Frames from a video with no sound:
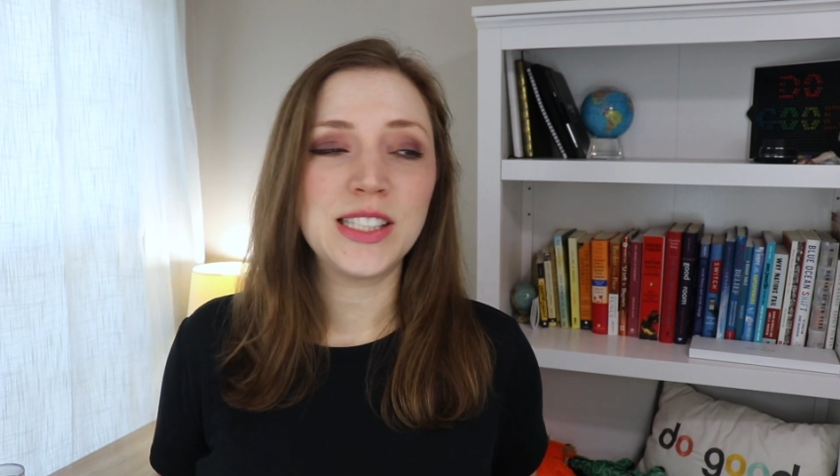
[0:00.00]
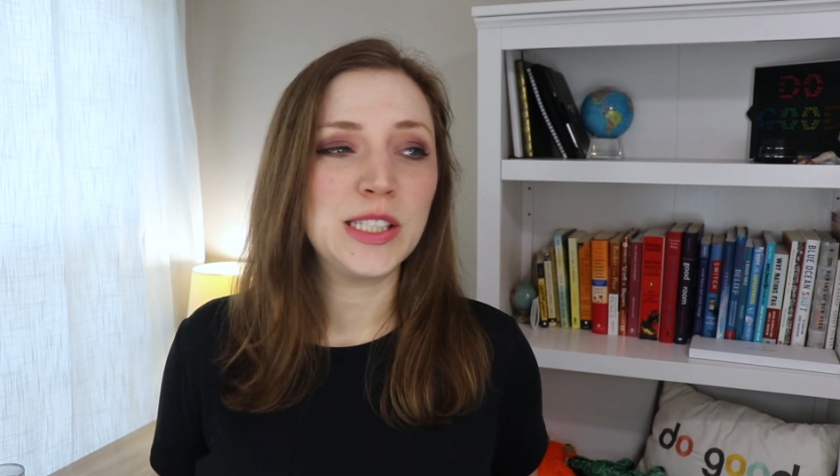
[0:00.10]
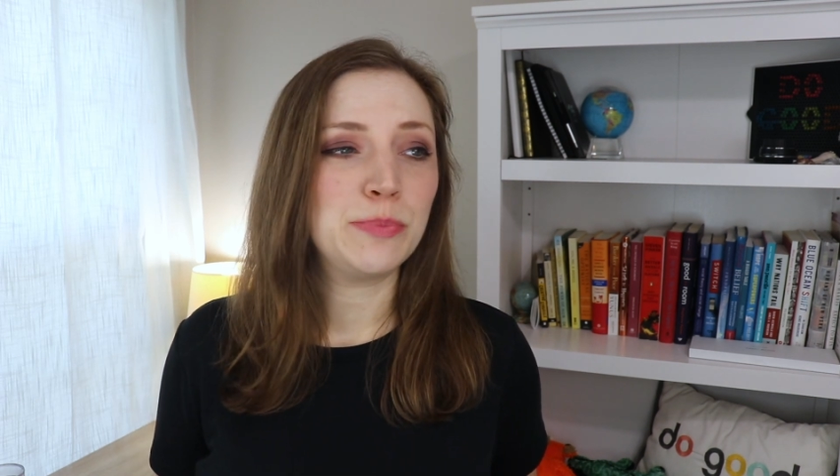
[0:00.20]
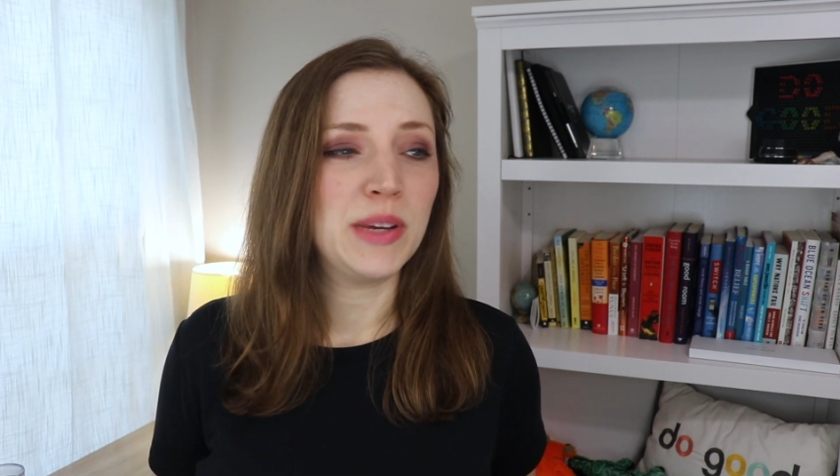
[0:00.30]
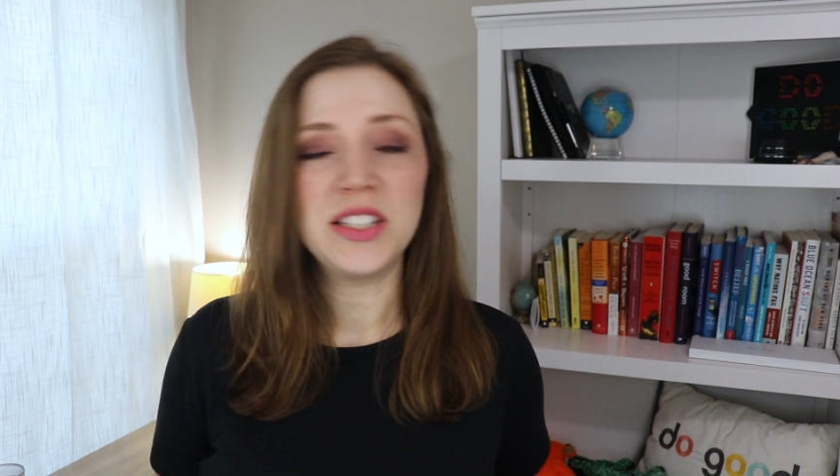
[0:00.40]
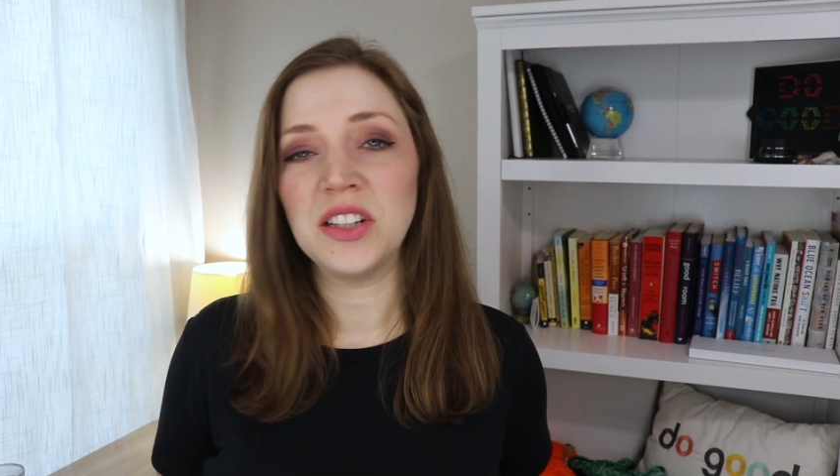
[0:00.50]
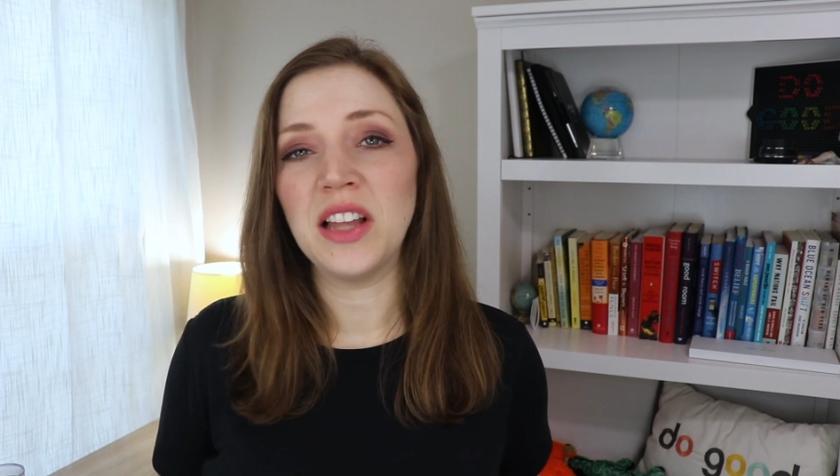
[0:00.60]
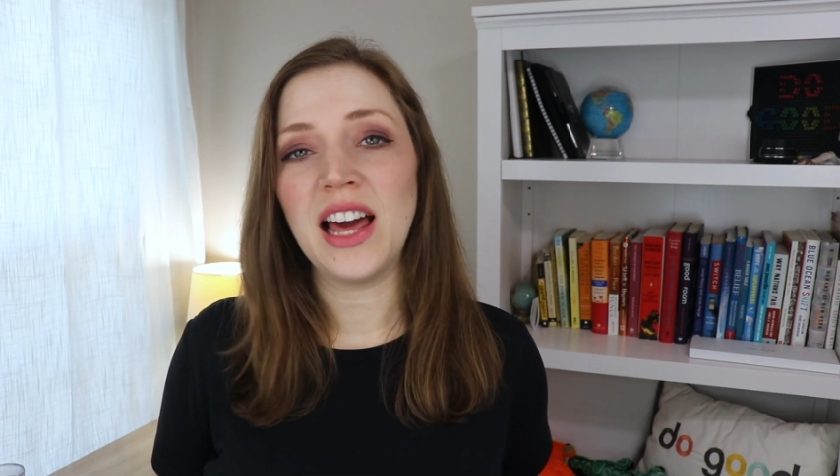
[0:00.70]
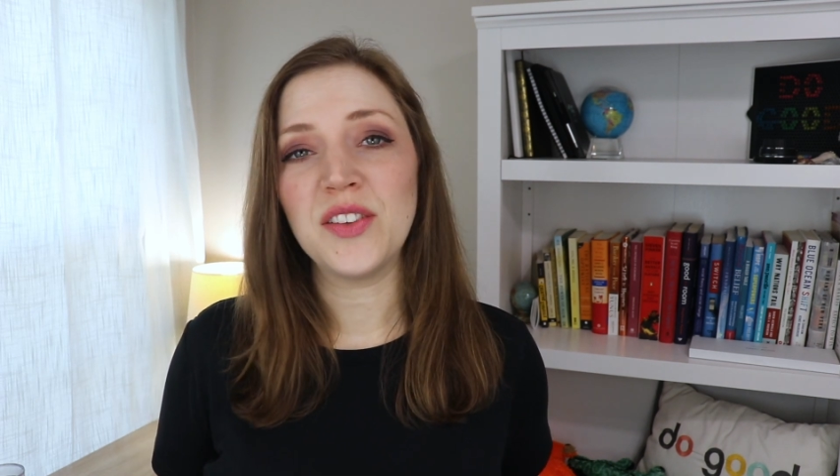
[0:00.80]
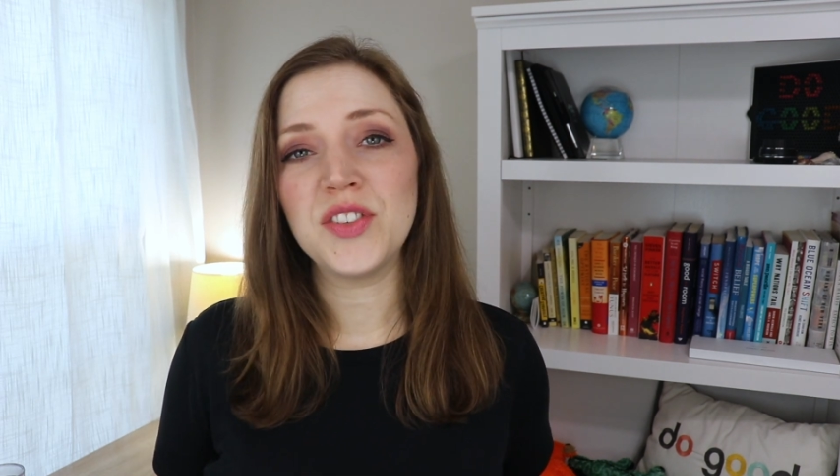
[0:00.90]
spent a
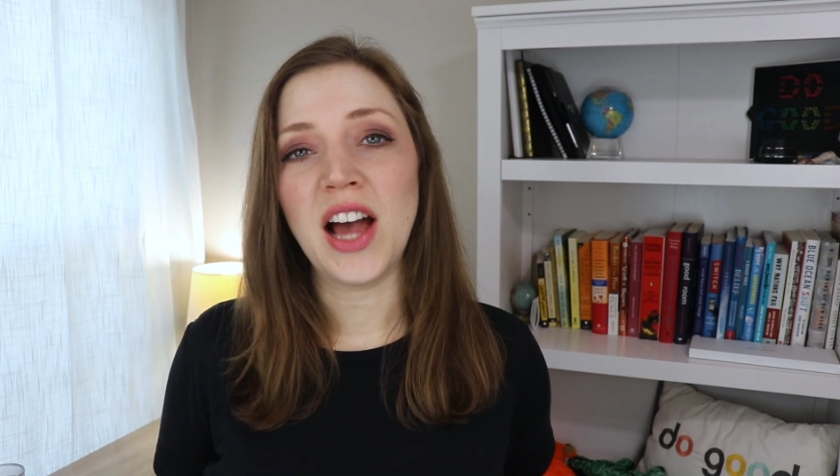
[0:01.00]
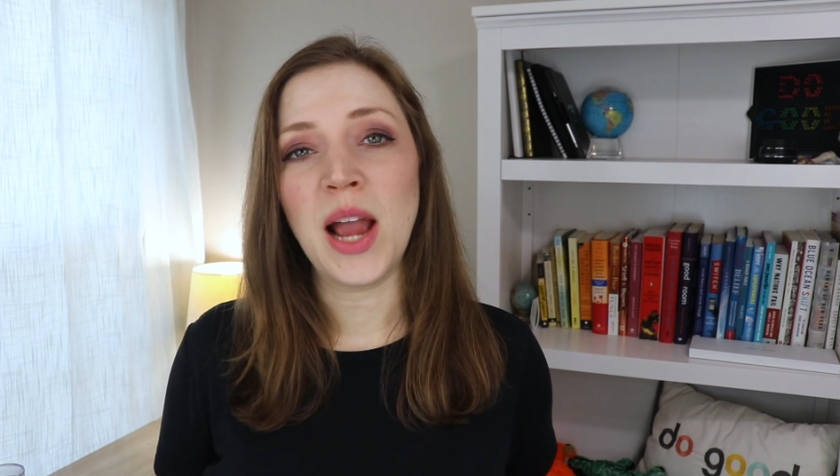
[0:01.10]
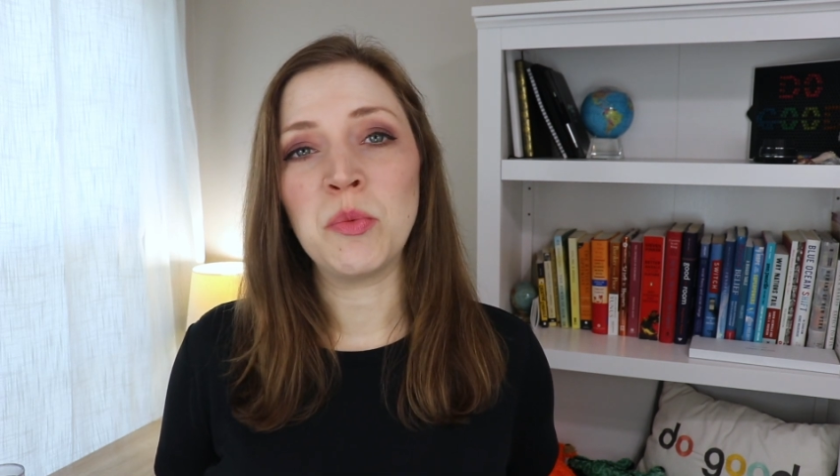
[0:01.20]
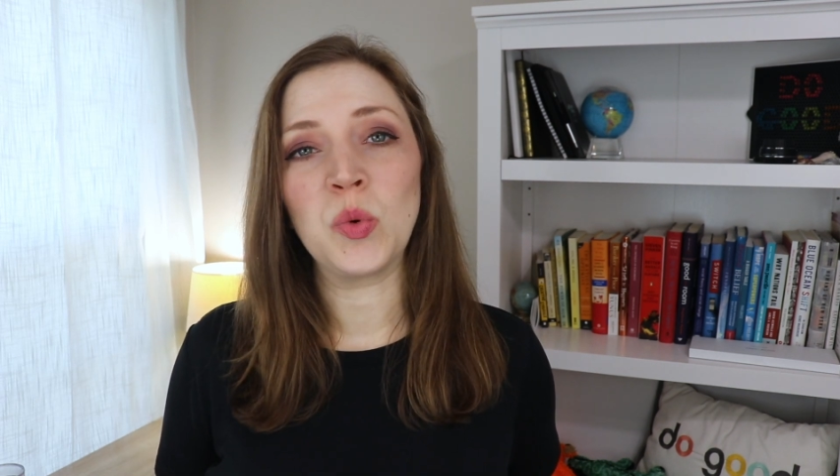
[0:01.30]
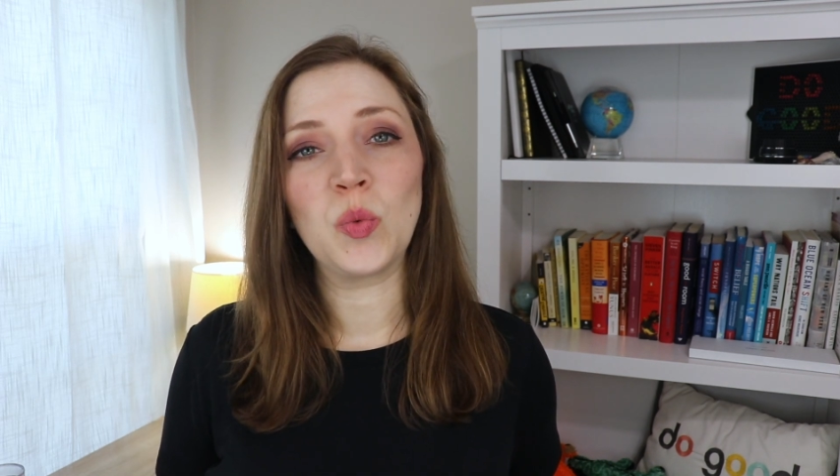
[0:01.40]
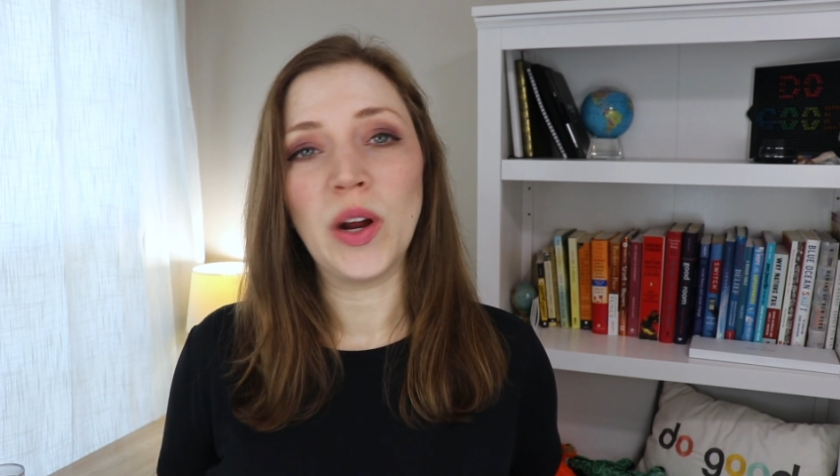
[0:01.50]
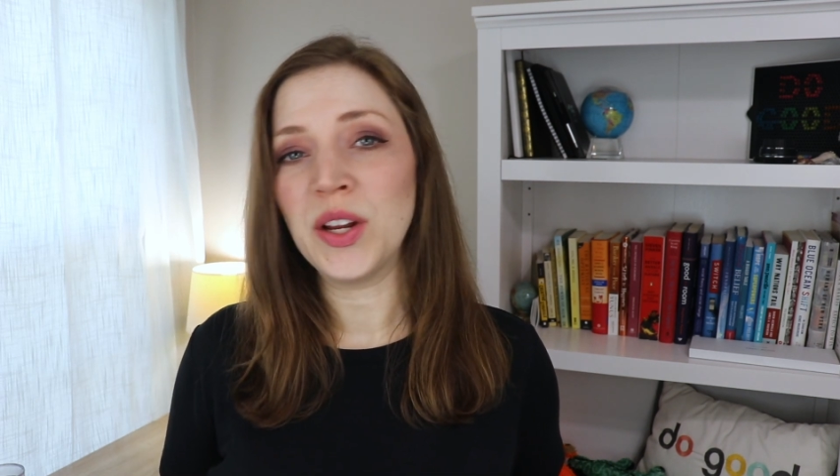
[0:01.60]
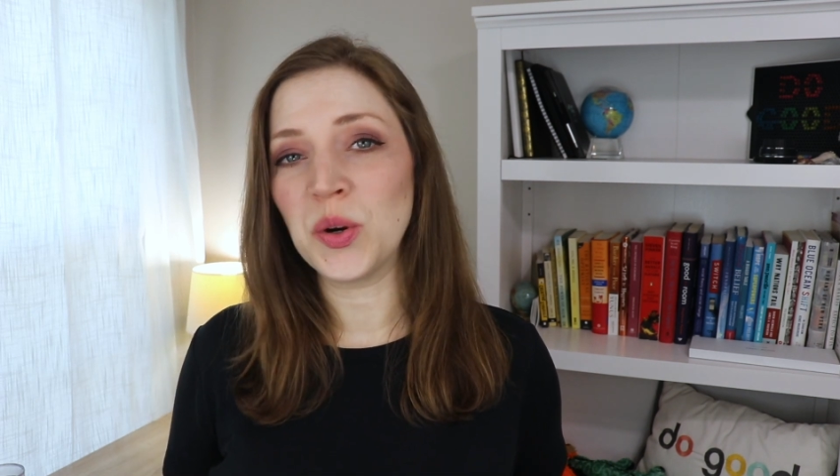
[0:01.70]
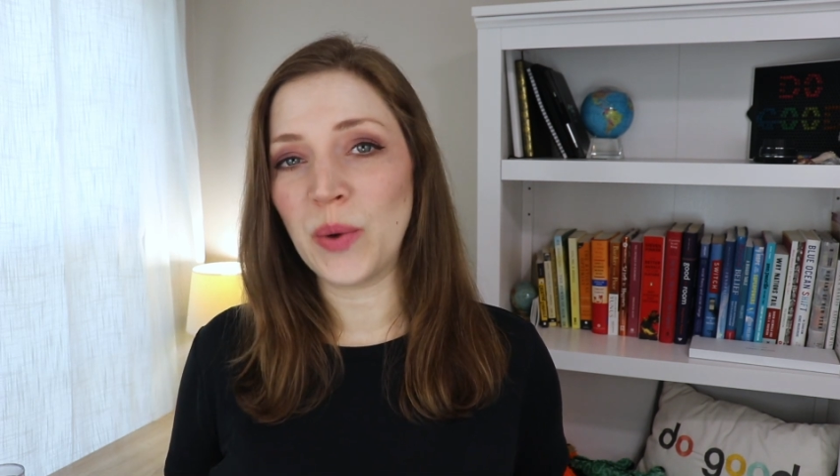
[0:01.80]
lot of time running